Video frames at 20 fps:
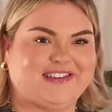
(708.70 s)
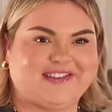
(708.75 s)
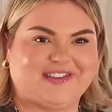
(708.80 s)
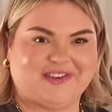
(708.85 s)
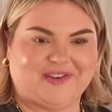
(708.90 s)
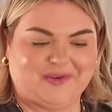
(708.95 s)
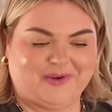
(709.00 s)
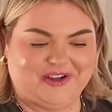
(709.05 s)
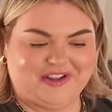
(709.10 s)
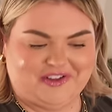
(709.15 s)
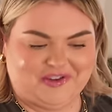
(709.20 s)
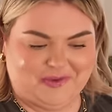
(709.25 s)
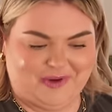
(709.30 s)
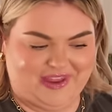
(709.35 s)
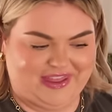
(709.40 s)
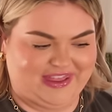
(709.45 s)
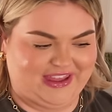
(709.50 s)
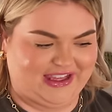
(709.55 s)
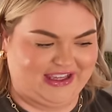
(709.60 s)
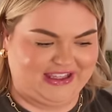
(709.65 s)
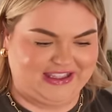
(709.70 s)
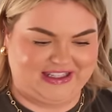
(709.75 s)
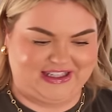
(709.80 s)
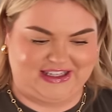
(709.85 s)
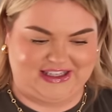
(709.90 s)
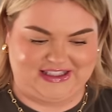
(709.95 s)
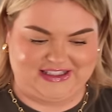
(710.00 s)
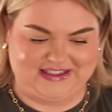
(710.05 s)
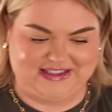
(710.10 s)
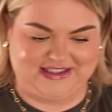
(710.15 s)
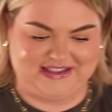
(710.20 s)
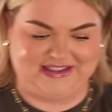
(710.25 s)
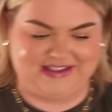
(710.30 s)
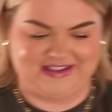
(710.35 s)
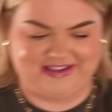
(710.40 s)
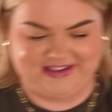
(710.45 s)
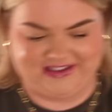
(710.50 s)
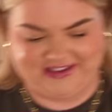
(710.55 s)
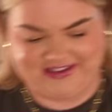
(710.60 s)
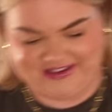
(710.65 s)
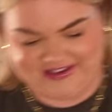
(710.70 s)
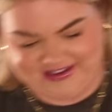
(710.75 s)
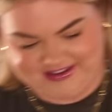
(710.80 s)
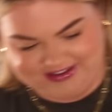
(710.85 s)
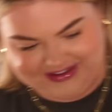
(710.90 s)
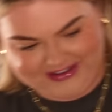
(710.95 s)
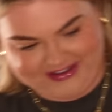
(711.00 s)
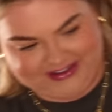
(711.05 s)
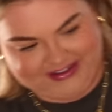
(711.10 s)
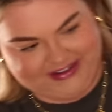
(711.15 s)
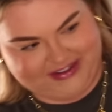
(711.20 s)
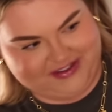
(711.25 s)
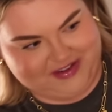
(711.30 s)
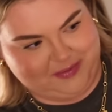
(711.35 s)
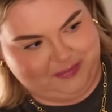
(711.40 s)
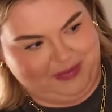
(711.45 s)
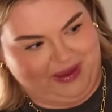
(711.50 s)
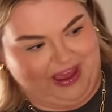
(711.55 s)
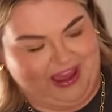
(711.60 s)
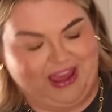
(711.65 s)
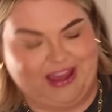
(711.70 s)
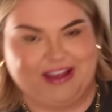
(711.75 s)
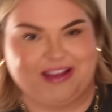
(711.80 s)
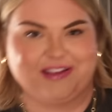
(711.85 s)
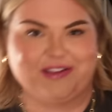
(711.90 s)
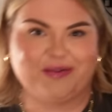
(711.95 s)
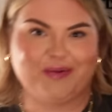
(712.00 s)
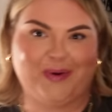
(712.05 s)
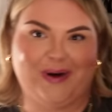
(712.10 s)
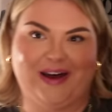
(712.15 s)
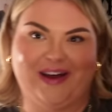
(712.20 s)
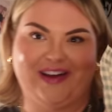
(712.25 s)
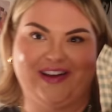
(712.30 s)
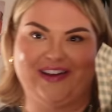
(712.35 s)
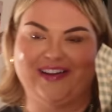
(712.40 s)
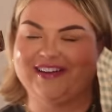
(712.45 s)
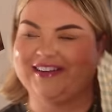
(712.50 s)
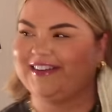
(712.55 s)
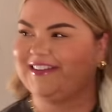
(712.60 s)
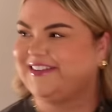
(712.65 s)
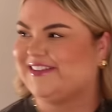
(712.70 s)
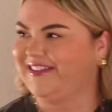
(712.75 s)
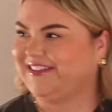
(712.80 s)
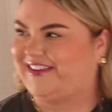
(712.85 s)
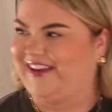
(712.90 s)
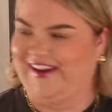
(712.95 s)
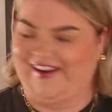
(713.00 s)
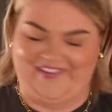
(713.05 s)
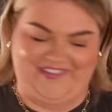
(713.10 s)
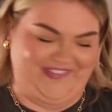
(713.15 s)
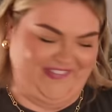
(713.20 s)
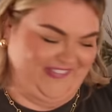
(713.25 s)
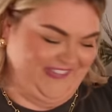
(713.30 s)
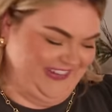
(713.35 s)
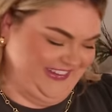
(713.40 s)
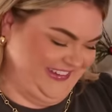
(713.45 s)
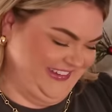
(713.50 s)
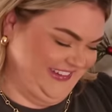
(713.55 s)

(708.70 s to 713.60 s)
So what do we think it is? There's a bag as well. So,